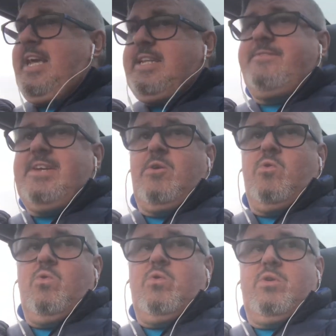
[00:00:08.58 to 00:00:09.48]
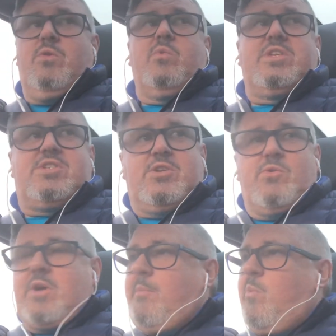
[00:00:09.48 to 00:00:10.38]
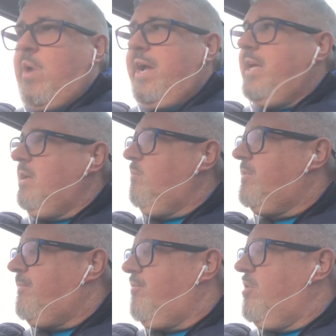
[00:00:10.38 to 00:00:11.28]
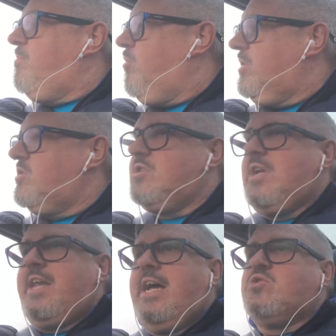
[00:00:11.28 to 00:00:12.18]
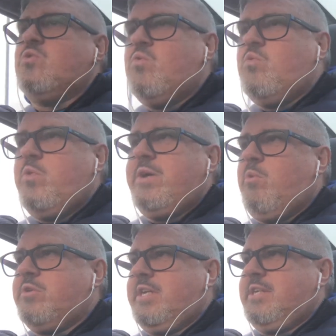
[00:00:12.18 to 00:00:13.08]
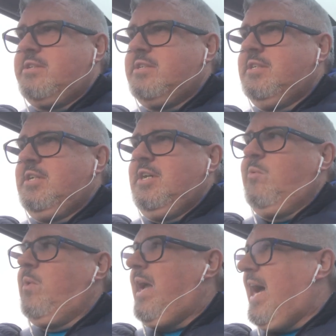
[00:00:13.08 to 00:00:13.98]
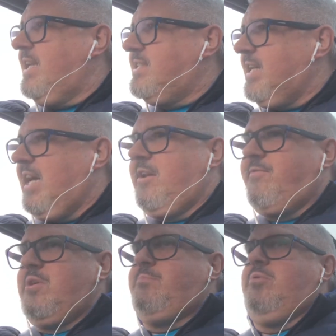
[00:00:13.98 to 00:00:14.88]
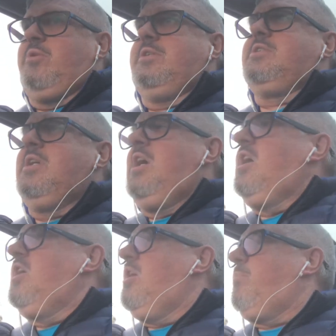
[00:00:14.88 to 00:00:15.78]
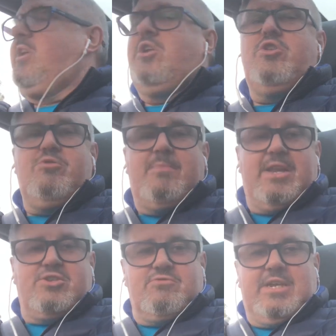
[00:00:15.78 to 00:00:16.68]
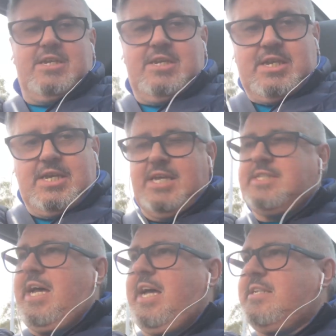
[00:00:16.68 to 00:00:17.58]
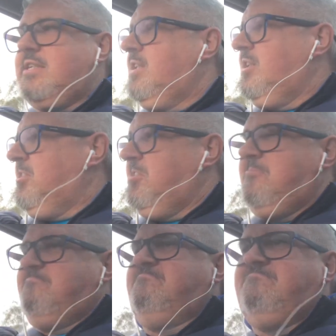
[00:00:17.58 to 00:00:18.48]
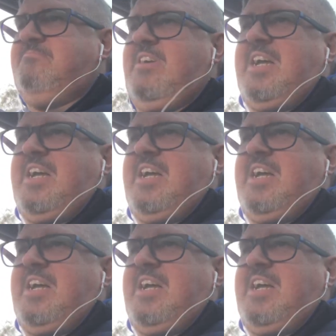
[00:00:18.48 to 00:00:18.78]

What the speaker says: end of it all, we still come away with the 3 points. That's all we wanted. We had to get the 3 points. You bring the new manager in, he's had a